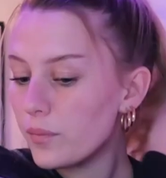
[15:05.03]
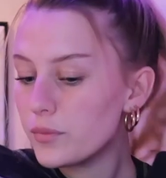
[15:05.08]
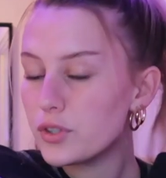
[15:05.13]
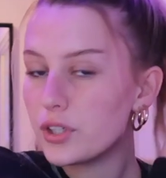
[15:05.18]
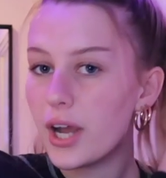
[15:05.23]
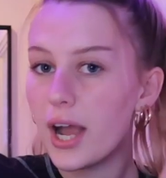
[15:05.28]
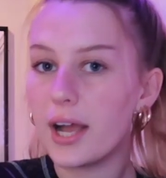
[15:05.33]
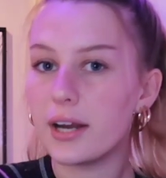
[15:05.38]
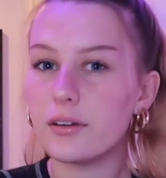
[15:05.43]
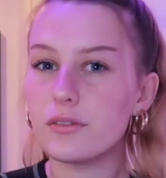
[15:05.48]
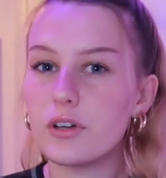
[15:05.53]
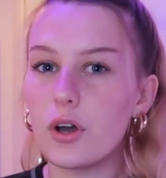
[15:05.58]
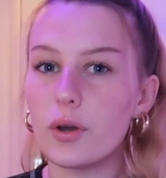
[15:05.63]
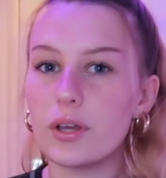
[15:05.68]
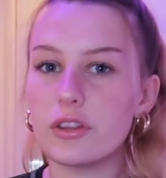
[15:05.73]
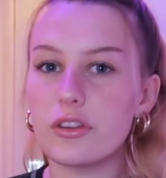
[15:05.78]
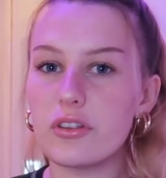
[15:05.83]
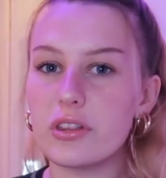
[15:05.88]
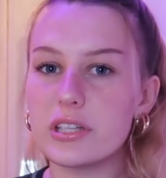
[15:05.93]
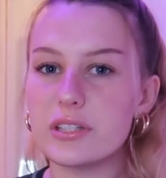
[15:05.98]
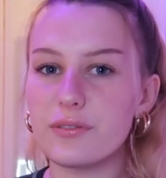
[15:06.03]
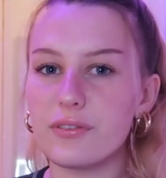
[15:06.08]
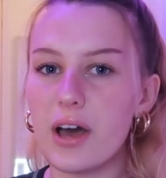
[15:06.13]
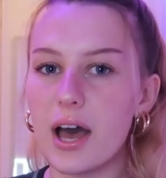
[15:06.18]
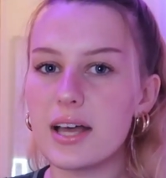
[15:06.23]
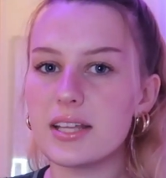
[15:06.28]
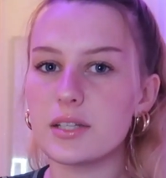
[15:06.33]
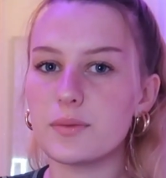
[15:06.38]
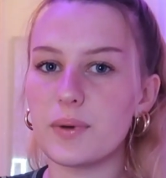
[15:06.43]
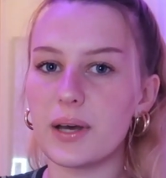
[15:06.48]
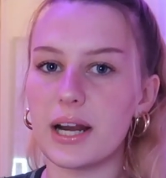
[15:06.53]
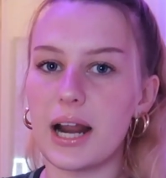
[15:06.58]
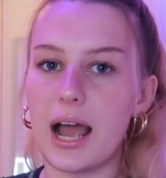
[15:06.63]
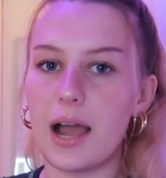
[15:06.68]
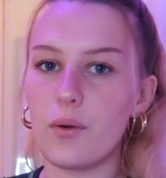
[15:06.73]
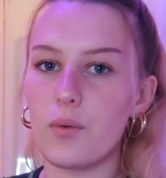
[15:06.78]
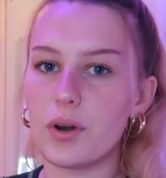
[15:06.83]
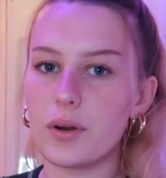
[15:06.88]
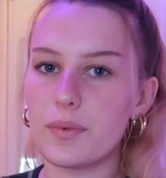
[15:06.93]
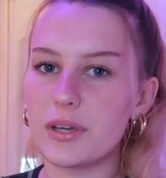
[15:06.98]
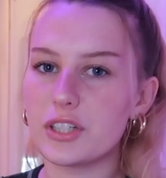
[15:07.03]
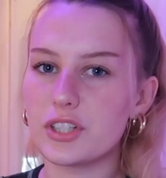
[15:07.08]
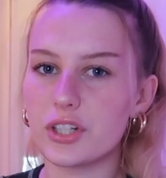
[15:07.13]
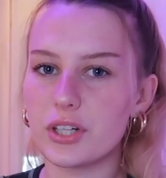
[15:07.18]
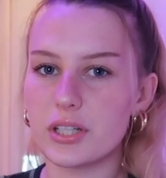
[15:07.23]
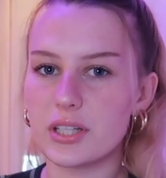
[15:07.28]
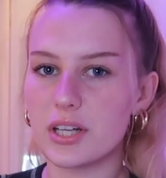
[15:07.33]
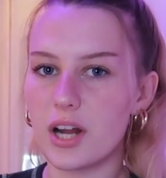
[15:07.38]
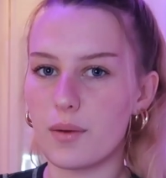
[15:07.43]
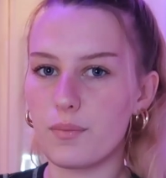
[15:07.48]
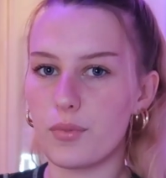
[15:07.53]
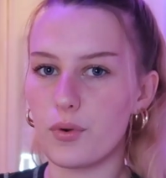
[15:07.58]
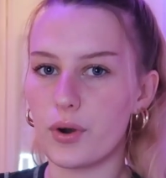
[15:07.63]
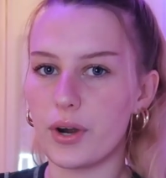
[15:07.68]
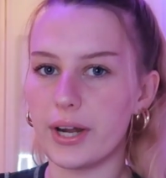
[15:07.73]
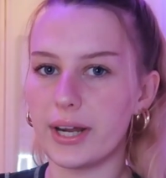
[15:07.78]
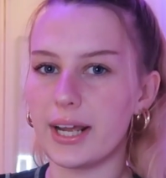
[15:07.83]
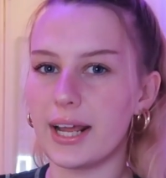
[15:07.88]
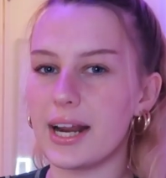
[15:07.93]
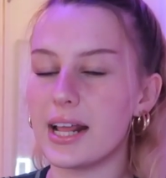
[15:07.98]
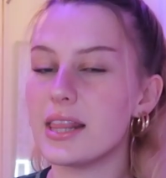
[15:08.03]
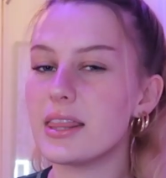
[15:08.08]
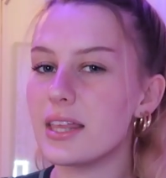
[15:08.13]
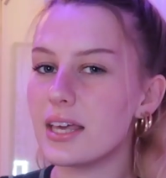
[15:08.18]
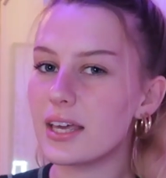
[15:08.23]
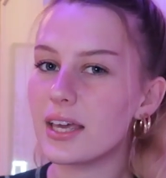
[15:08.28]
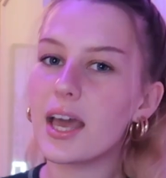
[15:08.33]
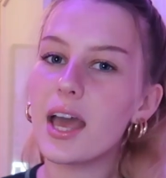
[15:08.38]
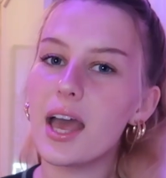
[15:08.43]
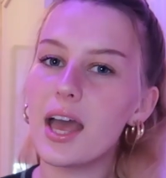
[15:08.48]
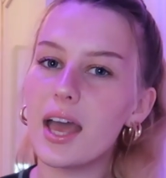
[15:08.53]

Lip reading: I'm kind of going through this fast, but I want to make sure it's not boring, and I think